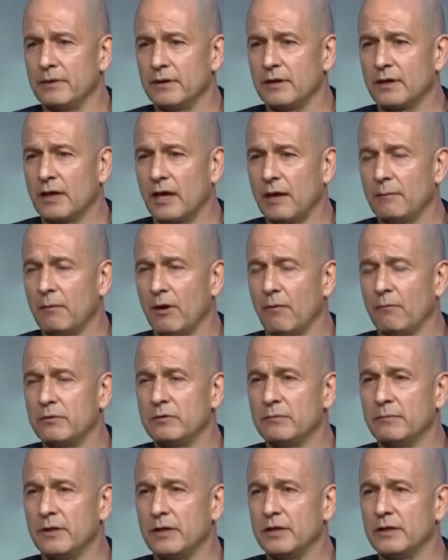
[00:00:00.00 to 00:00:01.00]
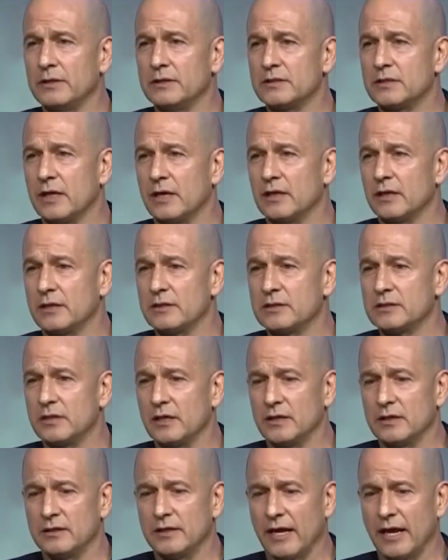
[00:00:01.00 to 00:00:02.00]
came home to me and
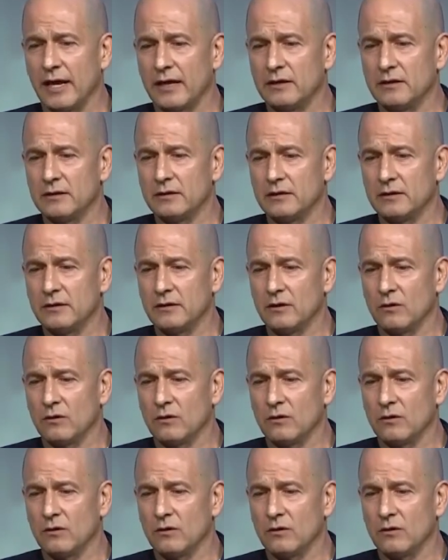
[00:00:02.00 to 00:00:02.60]
said, "Dad,